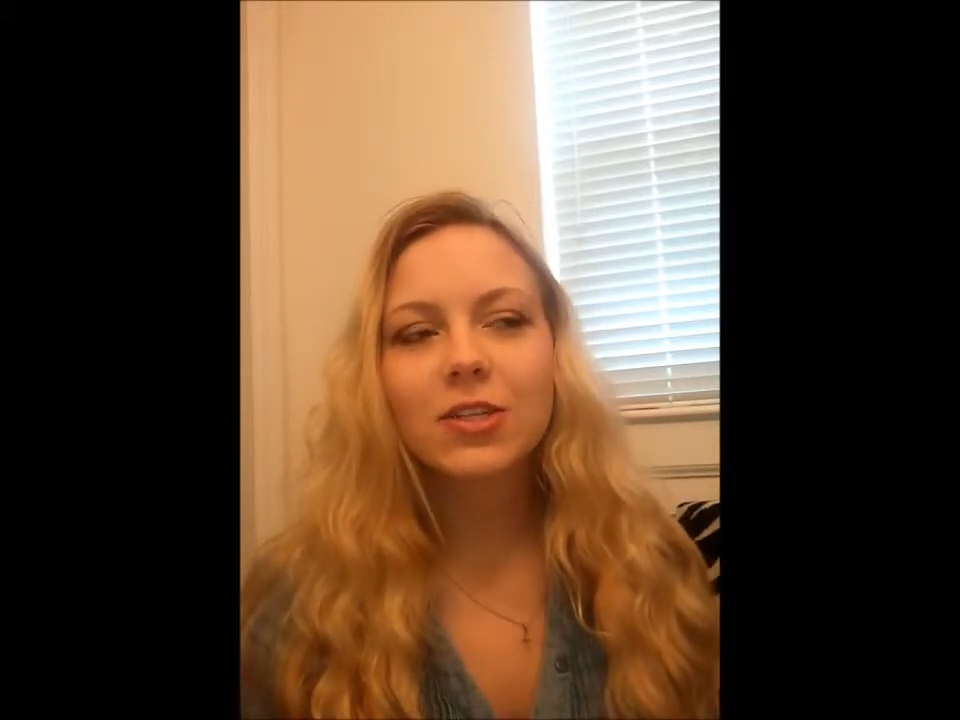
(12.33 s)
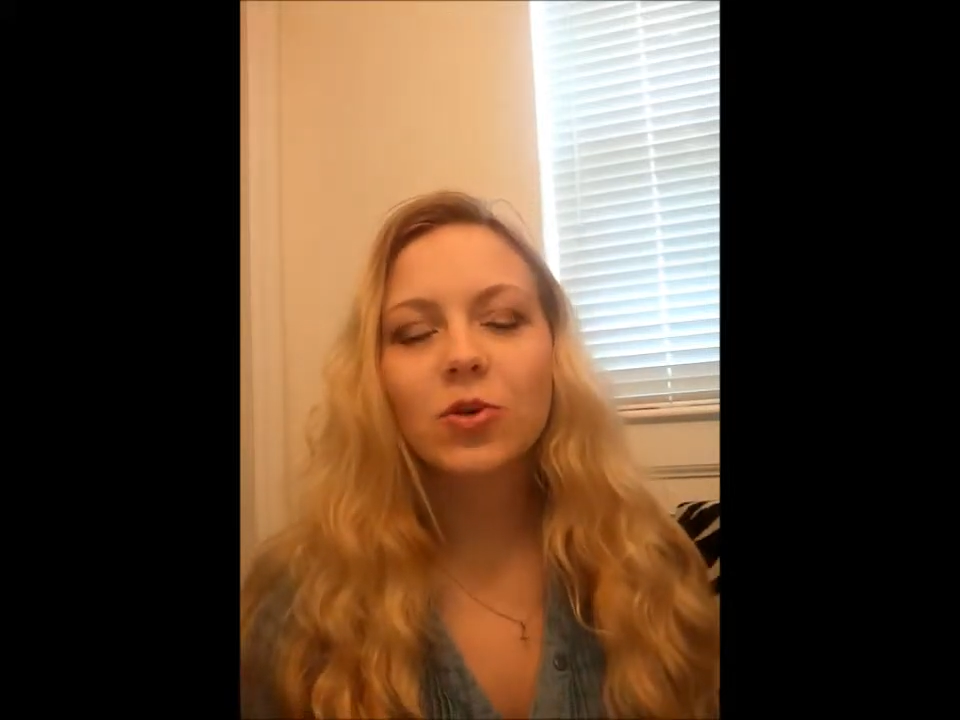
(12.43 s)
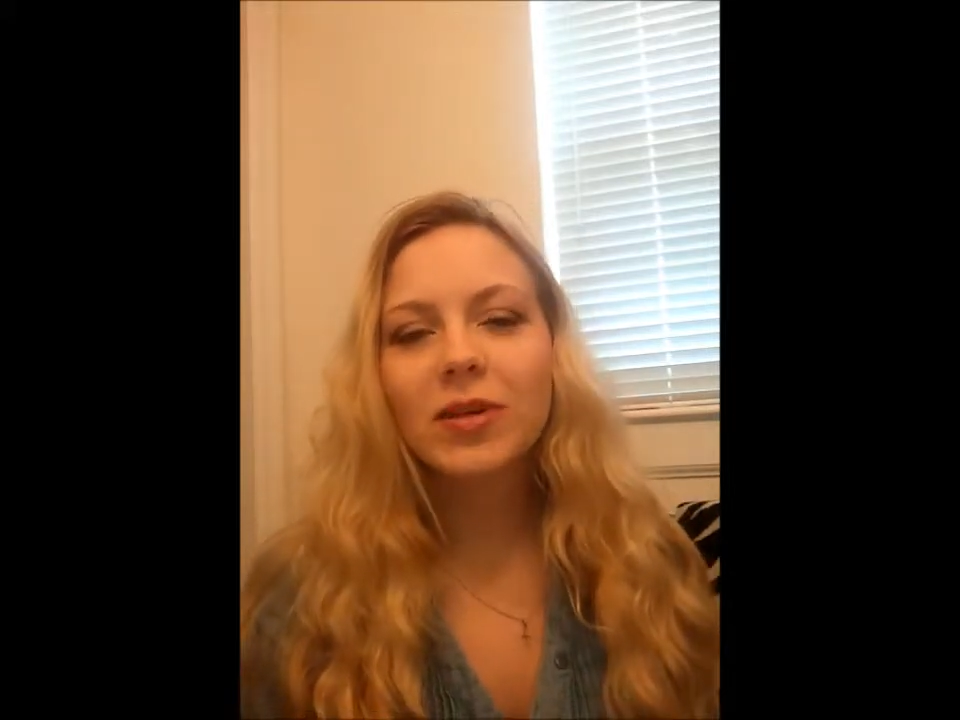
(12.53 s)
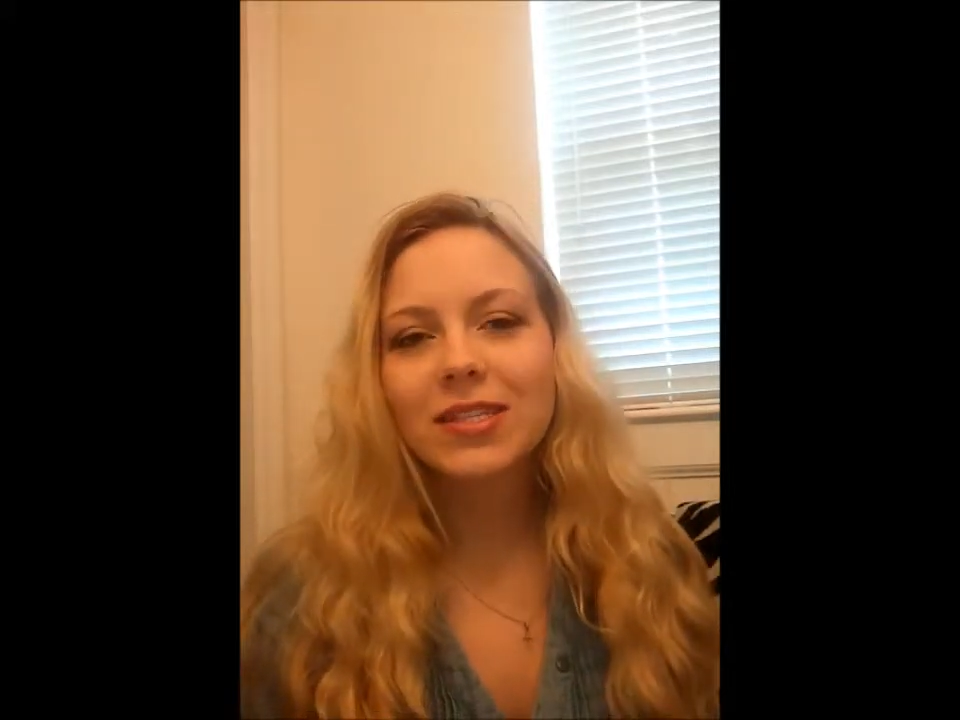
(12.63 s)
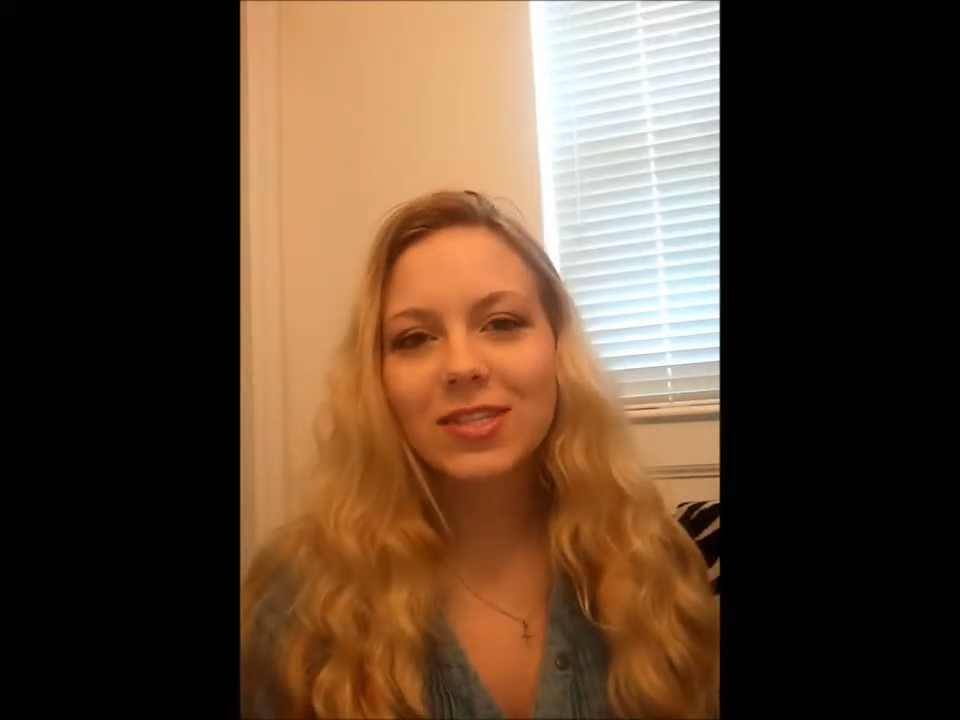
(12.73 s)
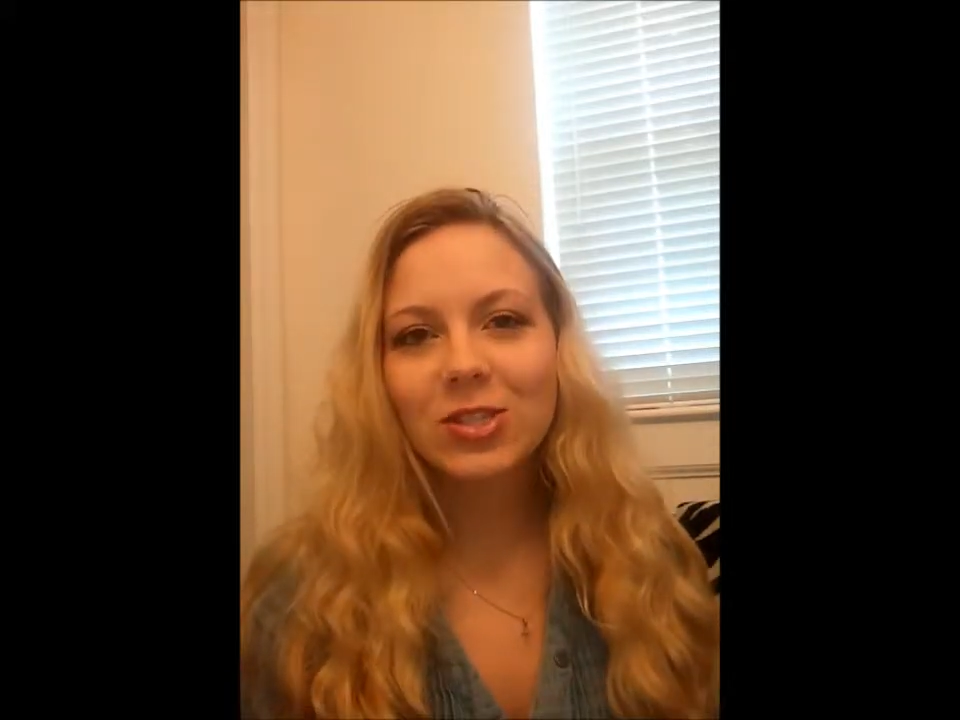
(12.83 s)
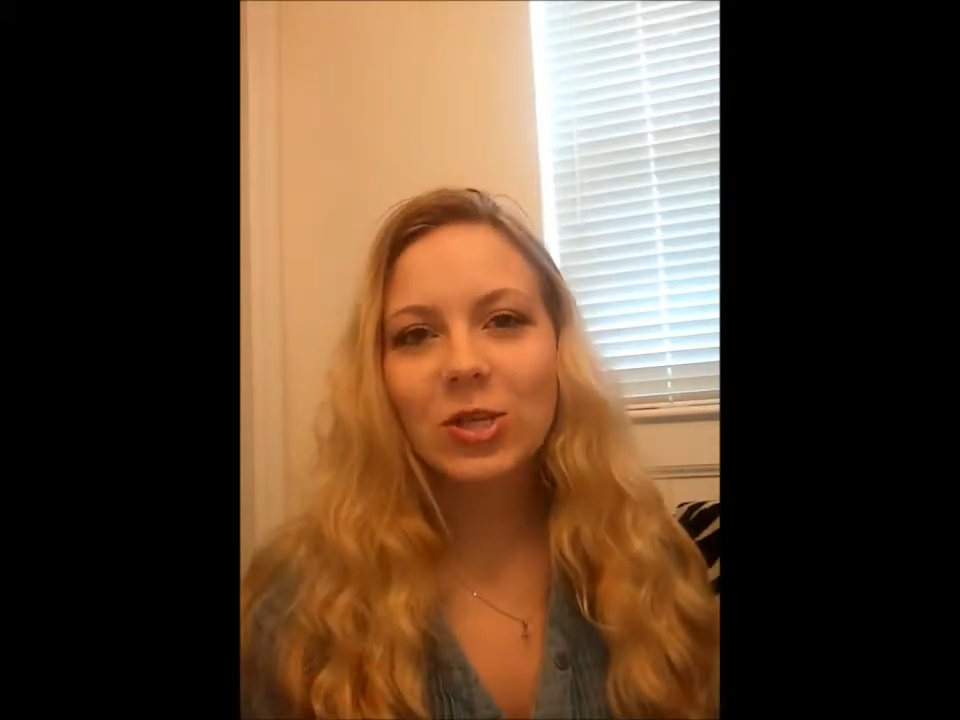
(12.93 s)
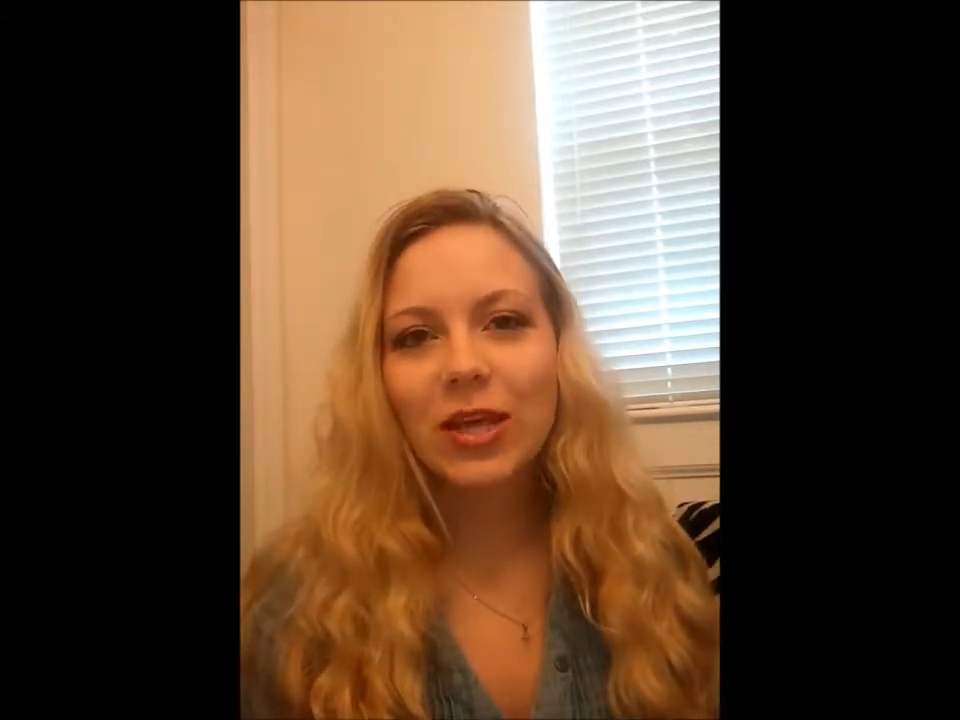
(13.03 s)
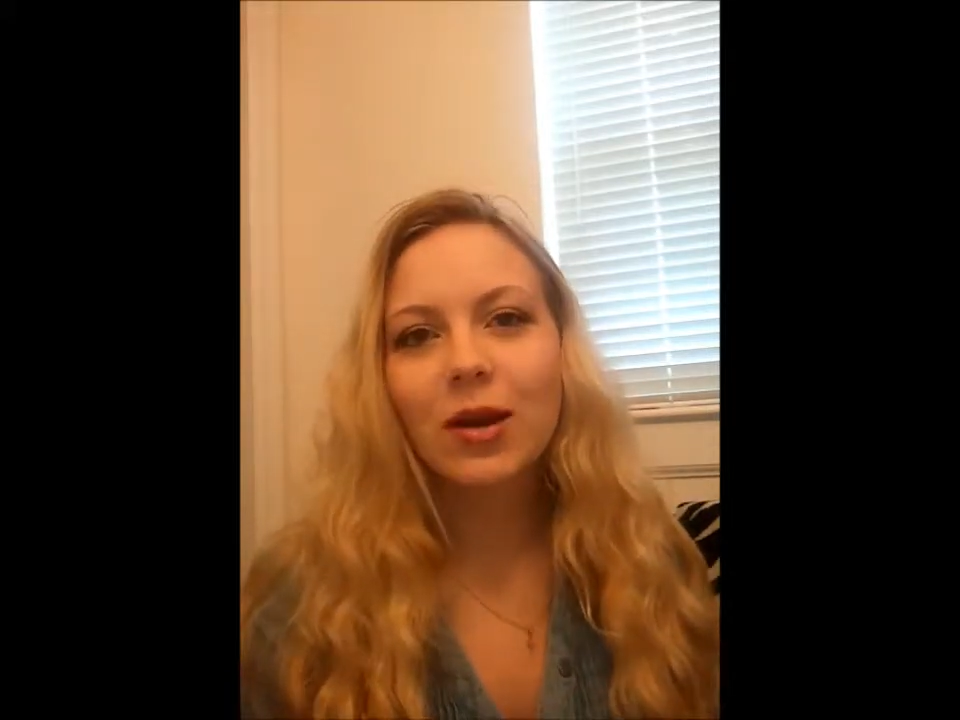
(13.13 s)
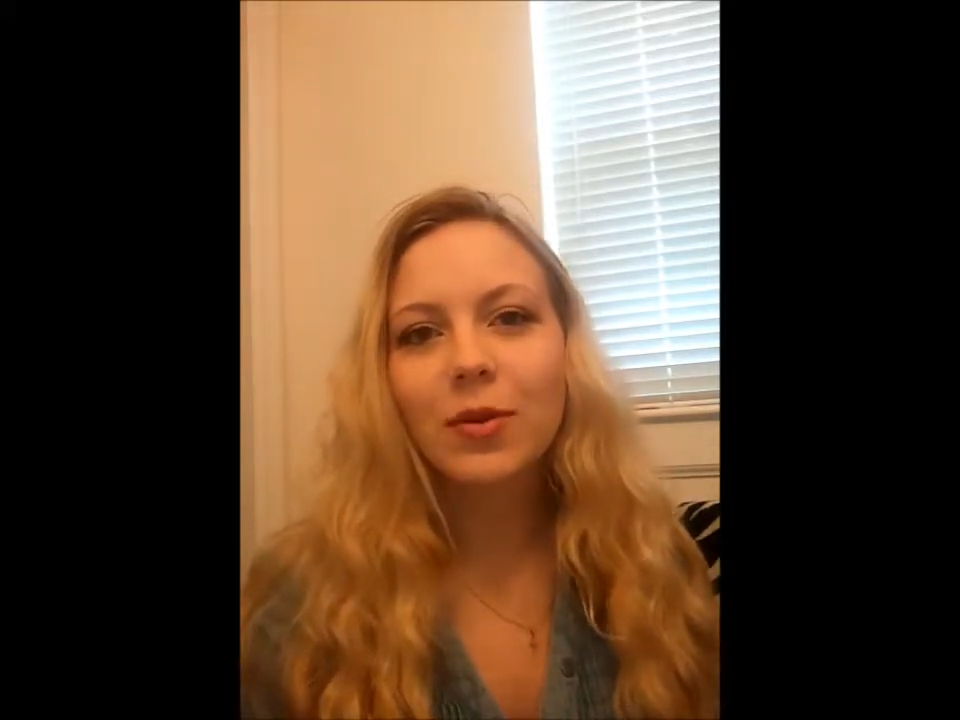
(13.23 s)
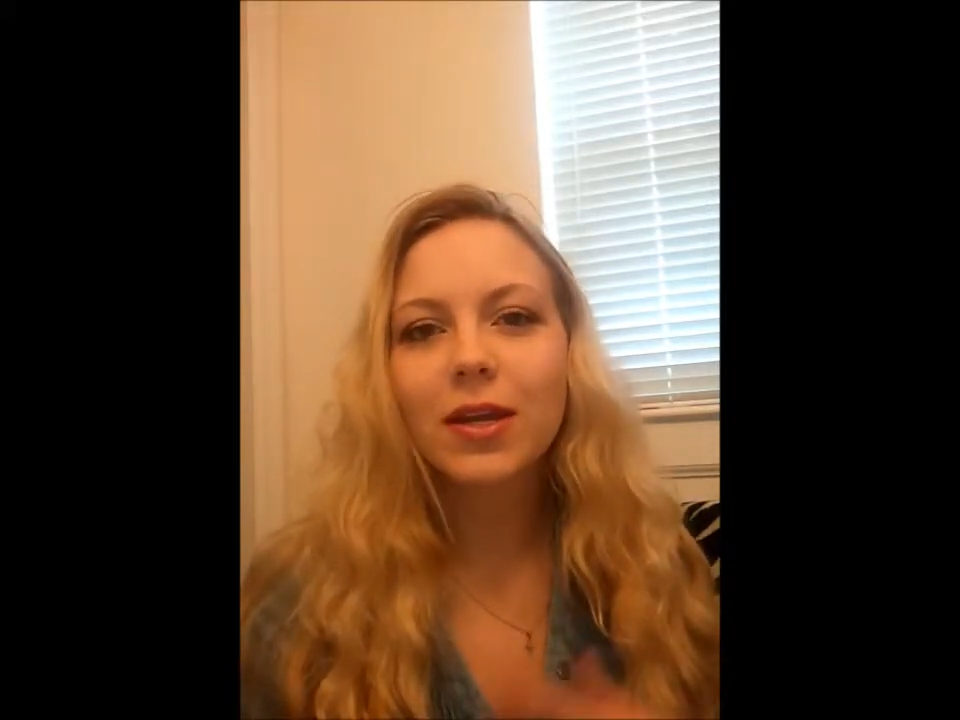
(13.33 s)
I told my sister that I